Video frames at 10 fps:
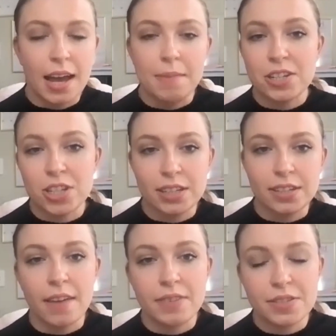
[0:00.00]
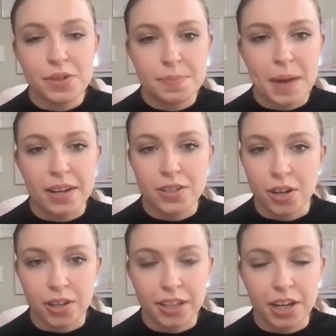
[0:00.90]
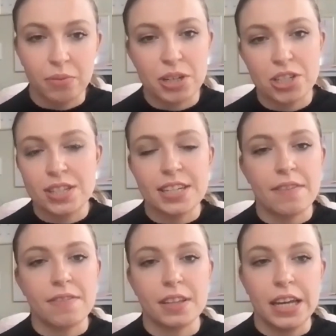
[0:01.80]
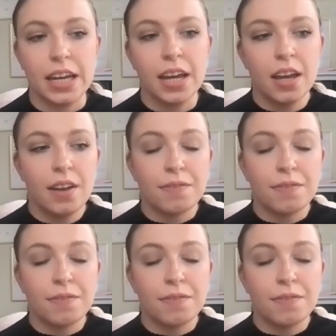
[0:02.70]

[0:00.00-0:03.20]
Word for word: I mentioned Love is Respect earlier, which is definitely